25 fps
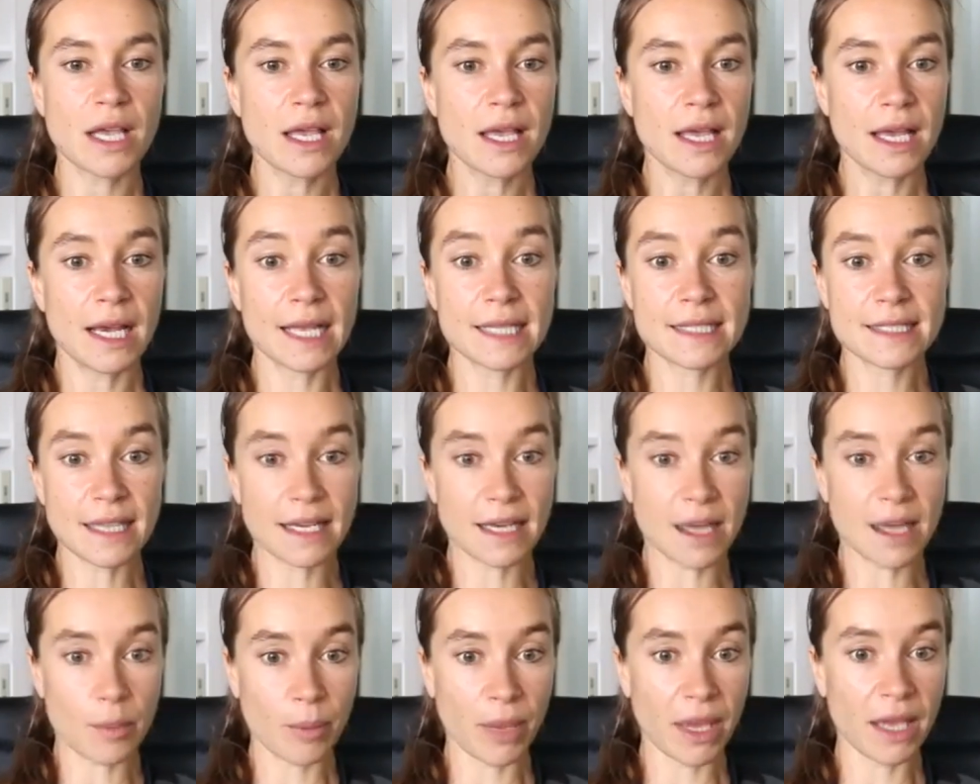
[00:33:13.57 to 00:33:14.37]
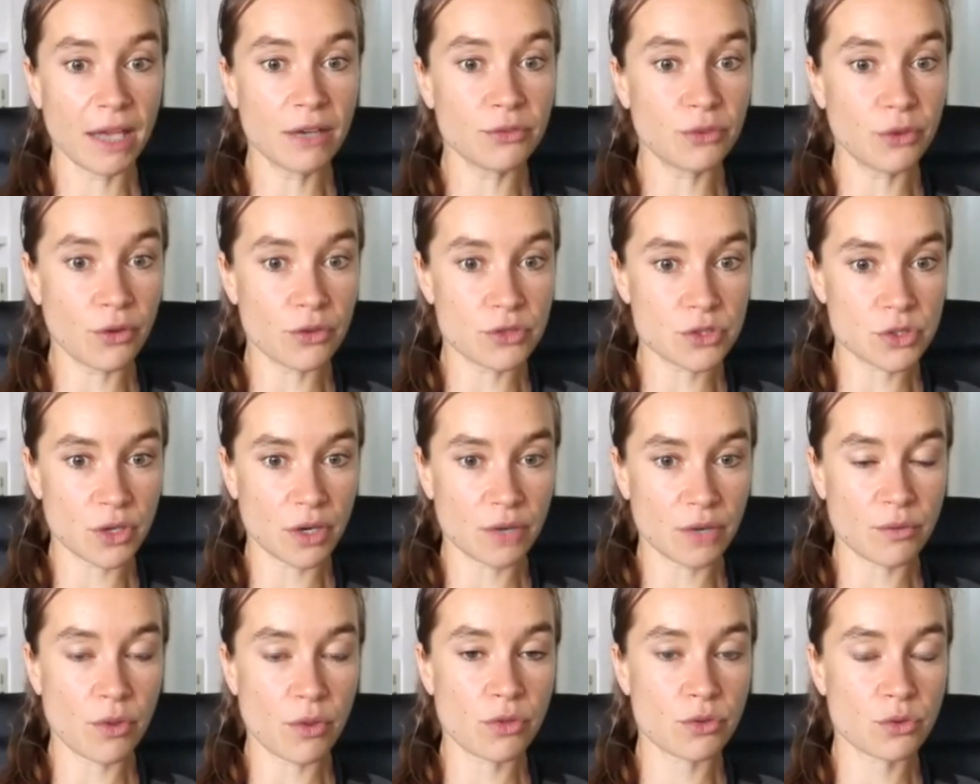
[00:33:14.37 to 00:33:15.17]
let's say they're painful, so they
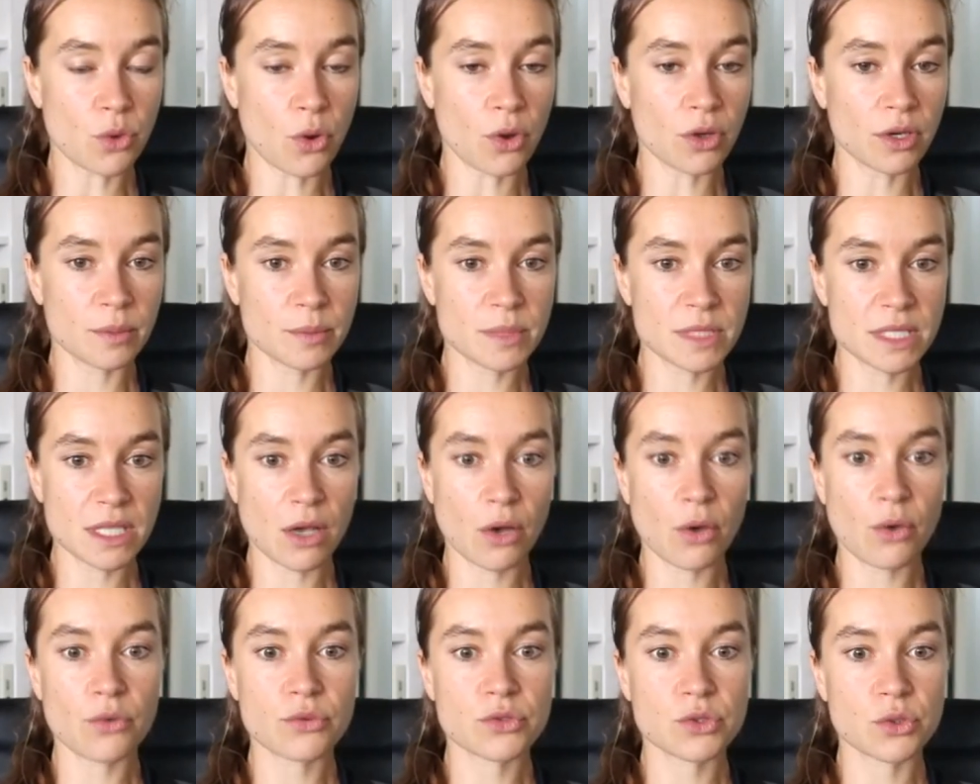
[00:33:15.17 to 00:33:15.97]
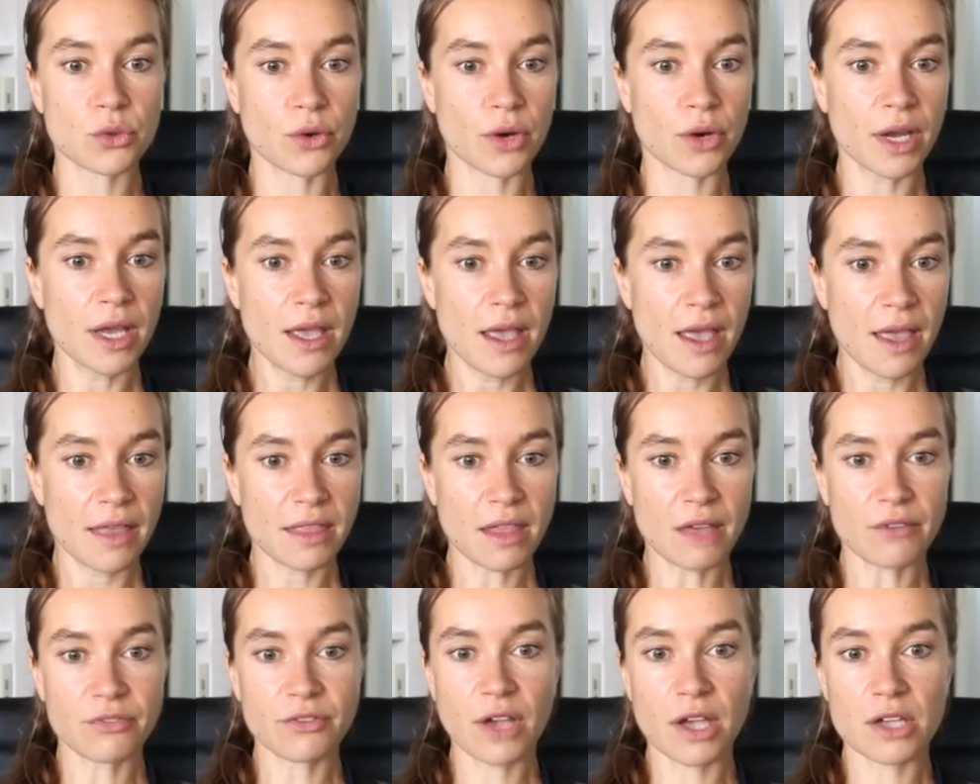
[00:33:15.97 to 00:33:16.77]
withdraw themselves, or they
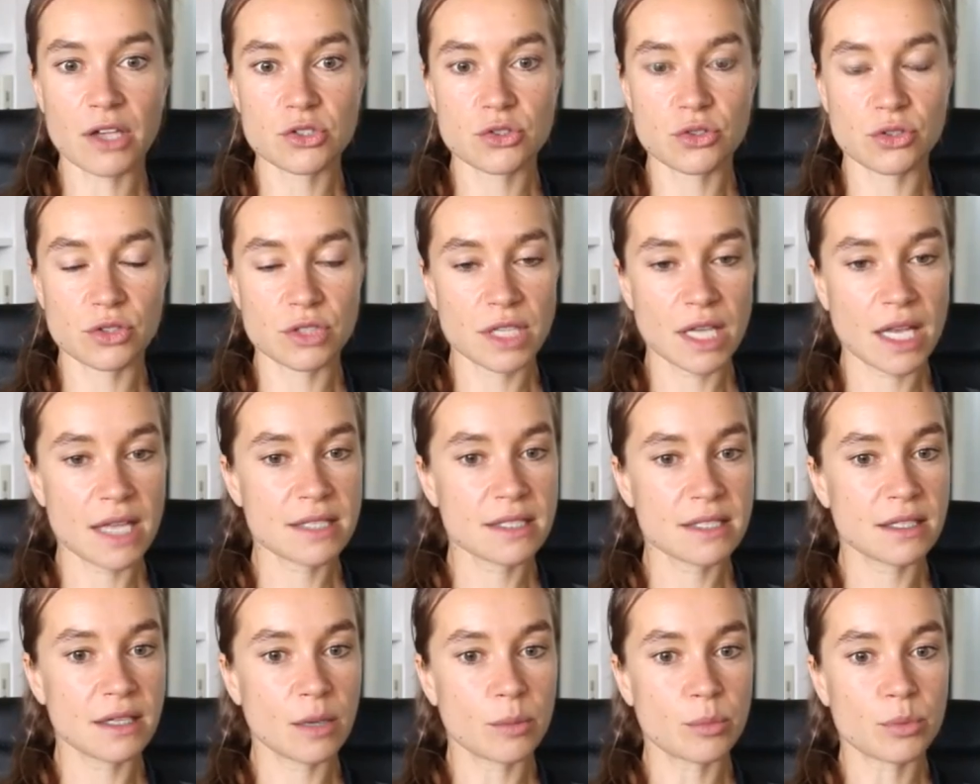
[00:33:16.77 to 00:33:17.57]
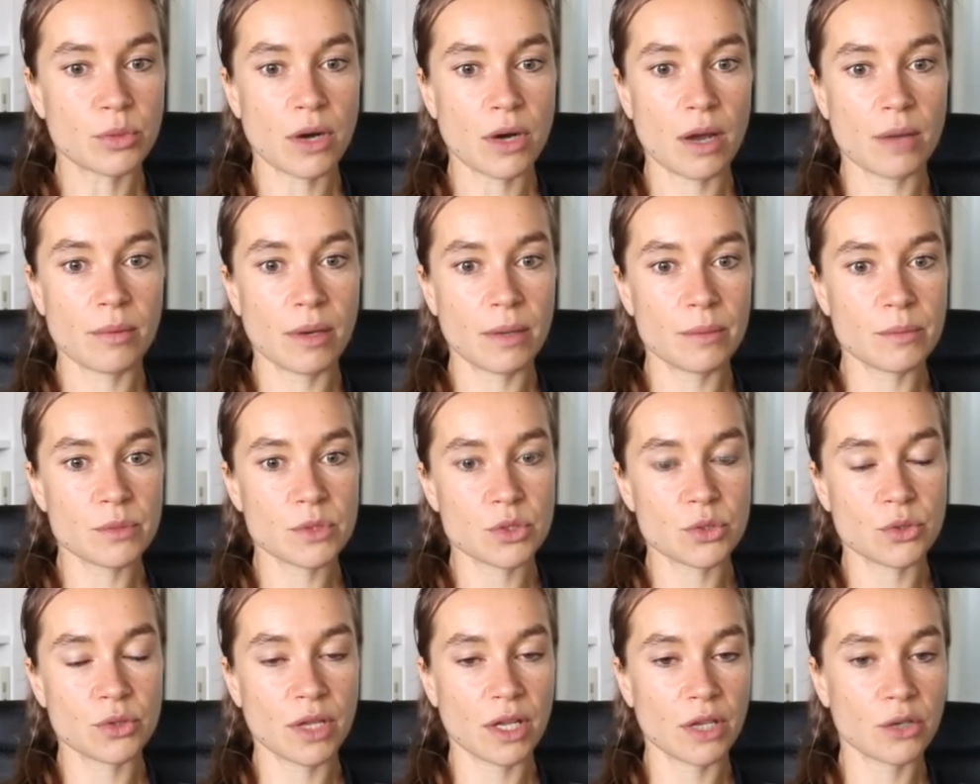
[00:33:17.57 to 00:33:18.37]
have gastrointestinal problems, so
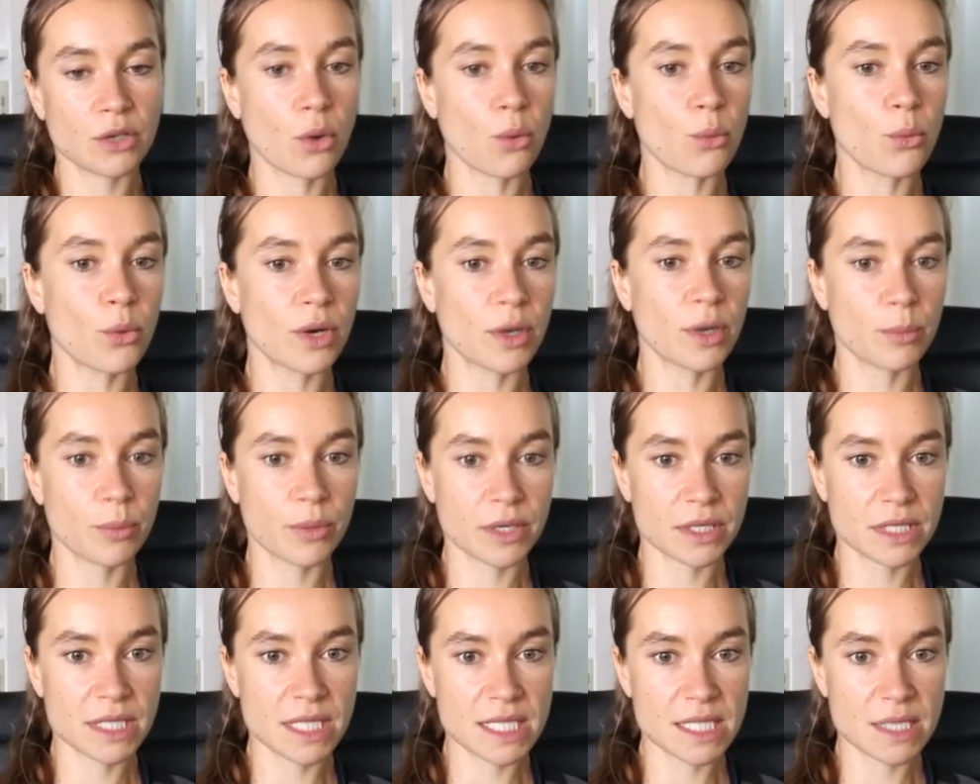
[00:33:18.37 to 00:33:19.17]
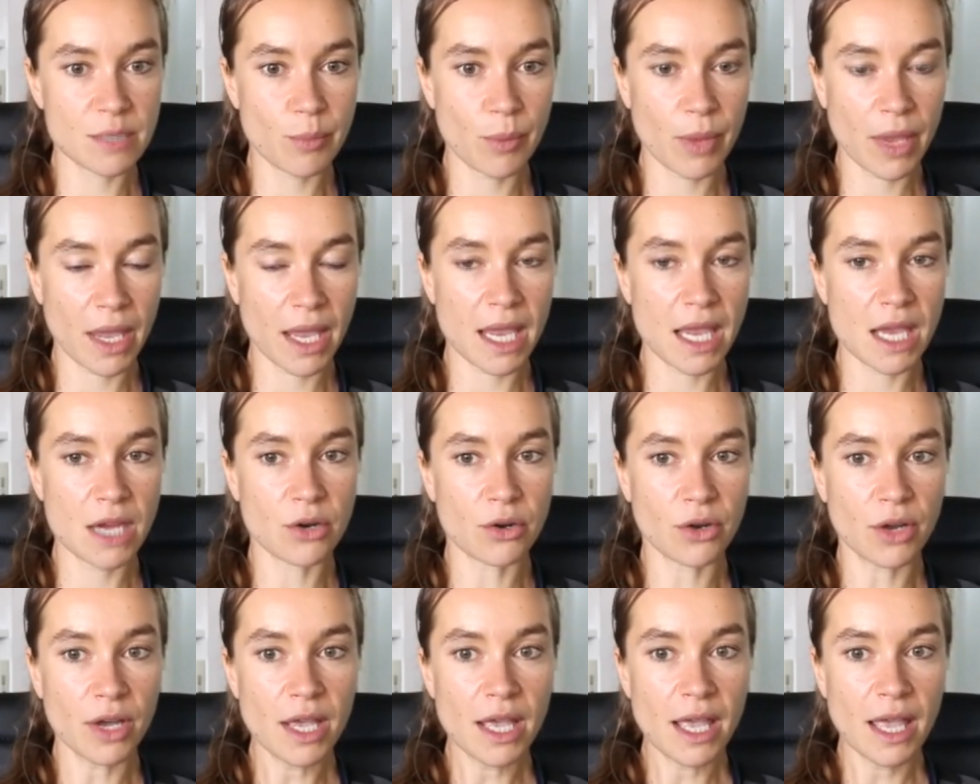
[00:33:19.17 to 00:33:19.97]
they don't want to participate, or
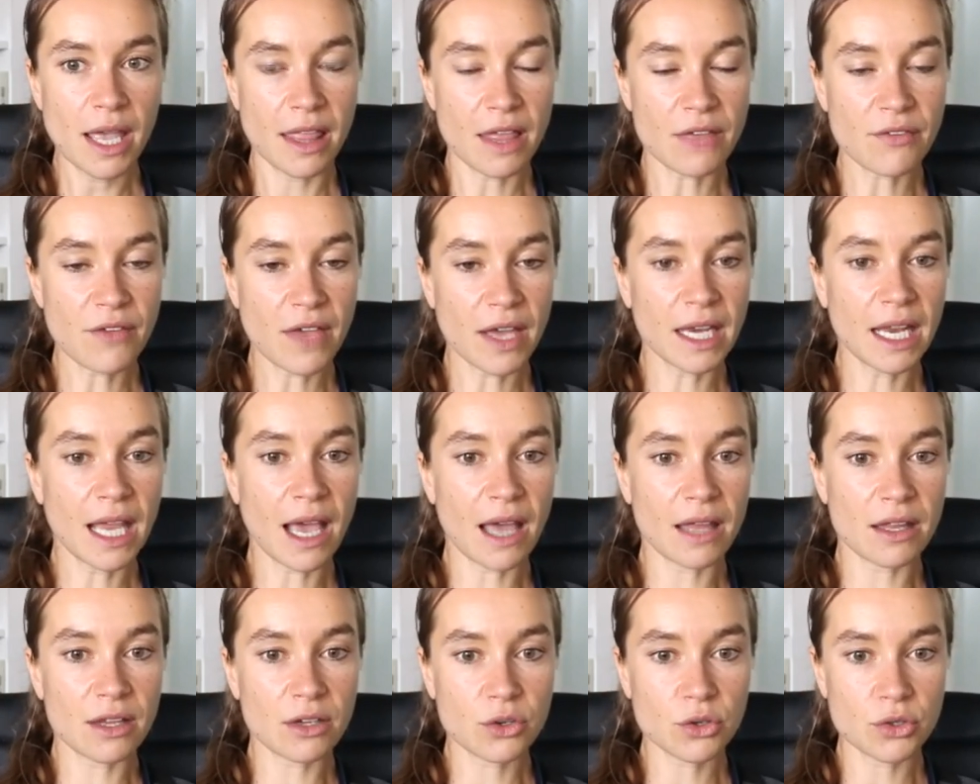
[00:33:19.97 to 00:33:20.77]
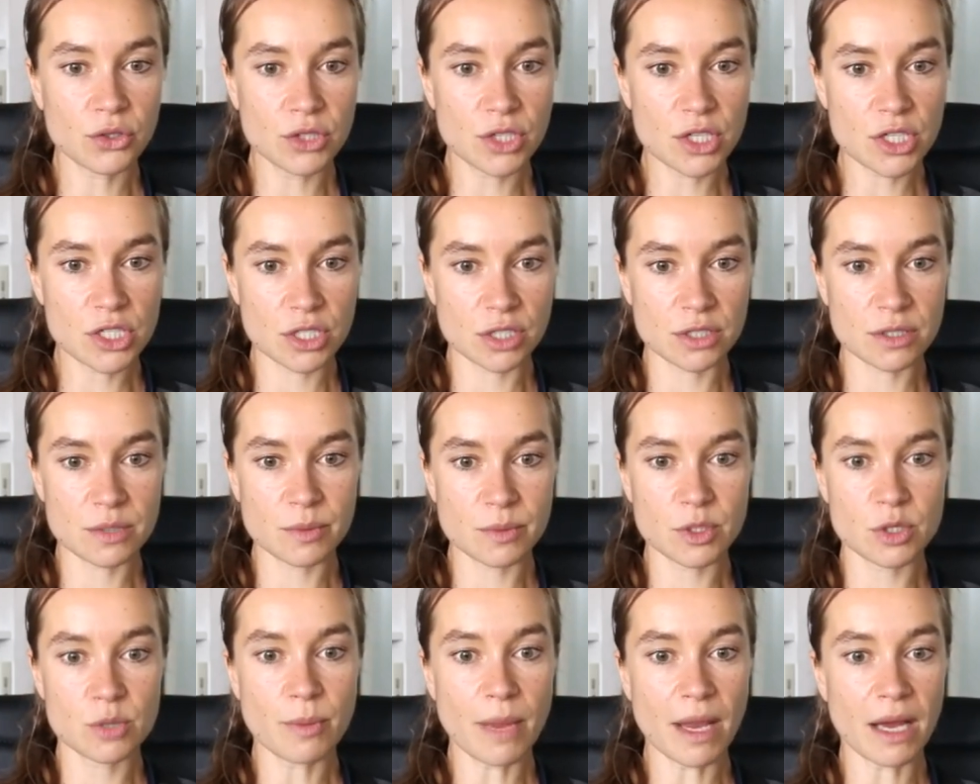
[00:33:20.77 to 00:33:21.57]
they have any other conditions
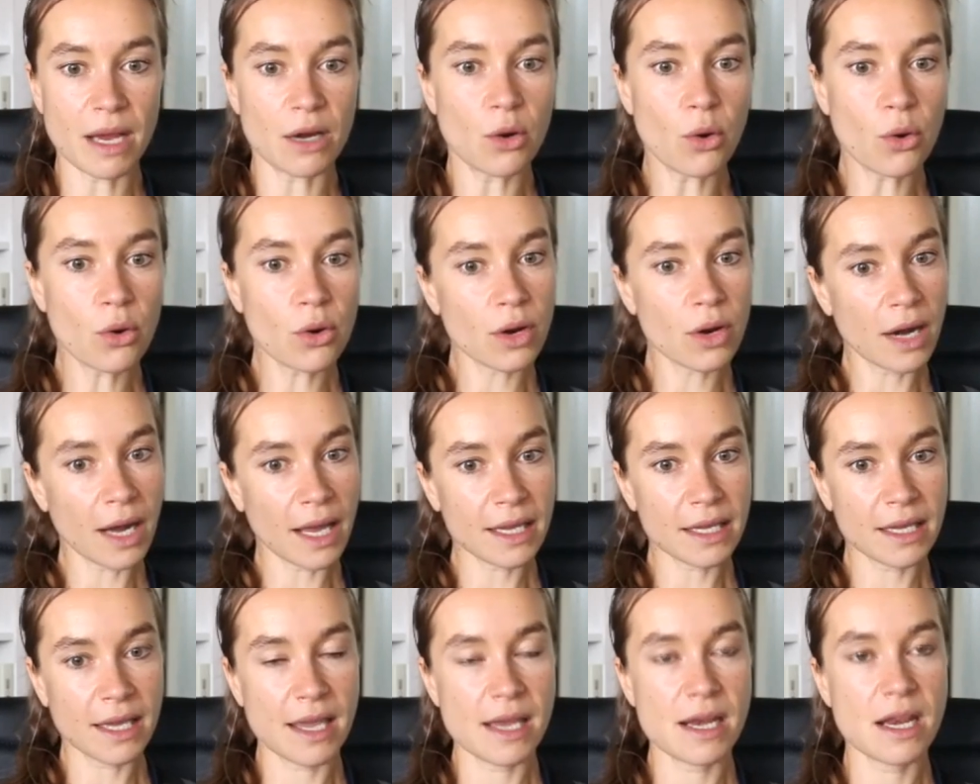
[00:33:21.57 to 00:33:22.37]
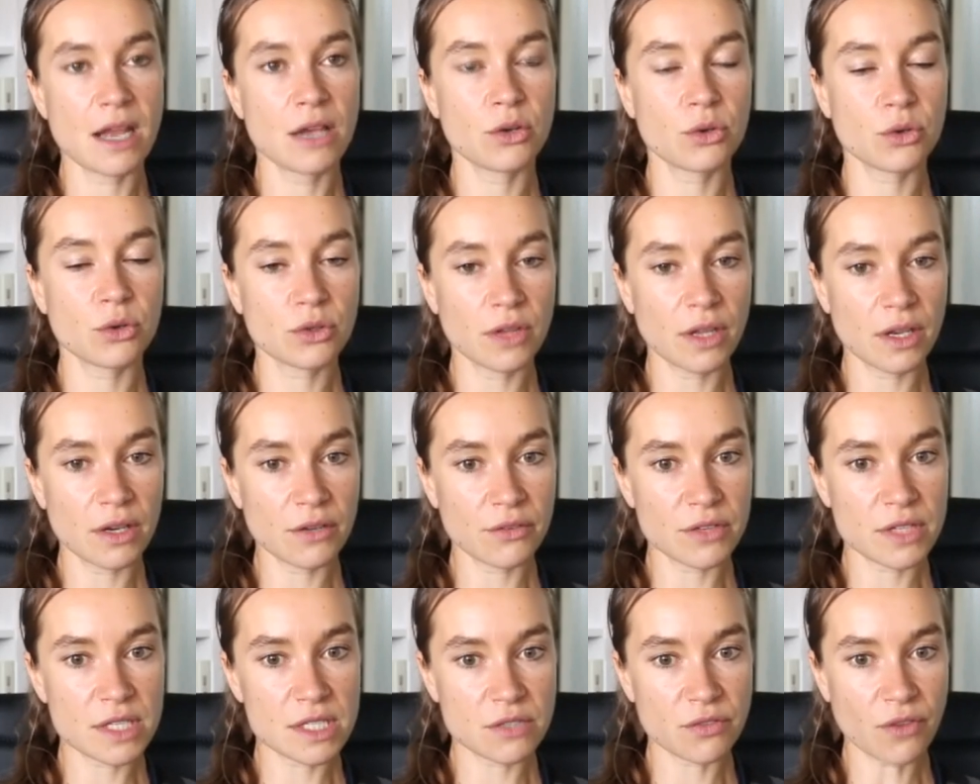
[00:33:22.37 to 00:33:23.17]
which may look like canine cognitive
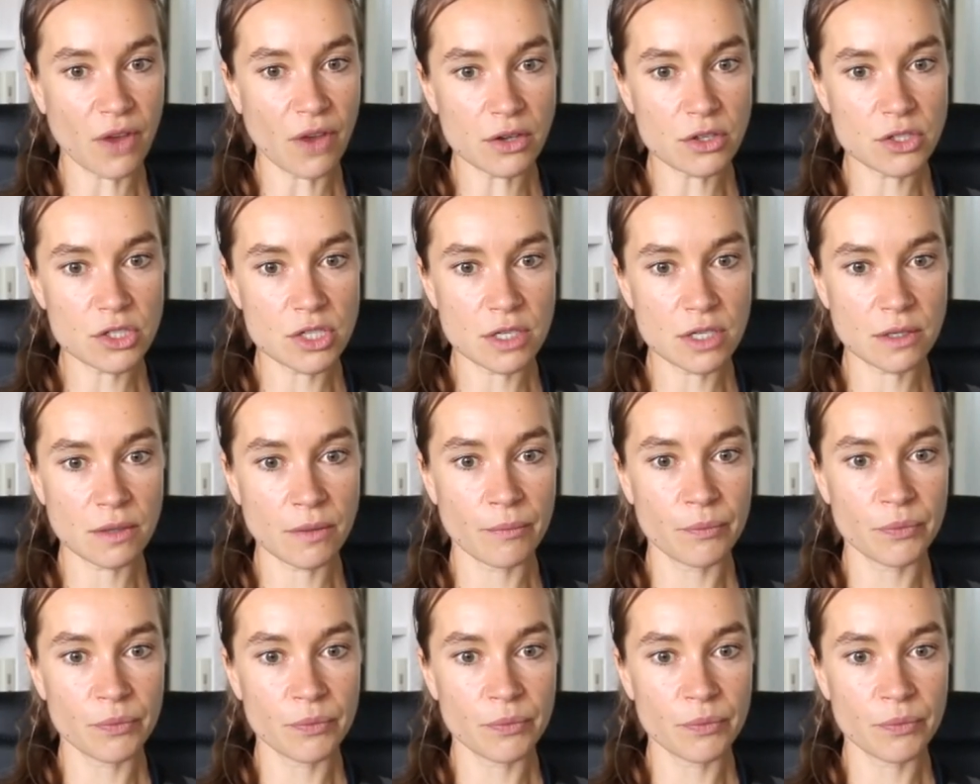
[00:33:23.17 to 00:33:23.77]
dysfunction.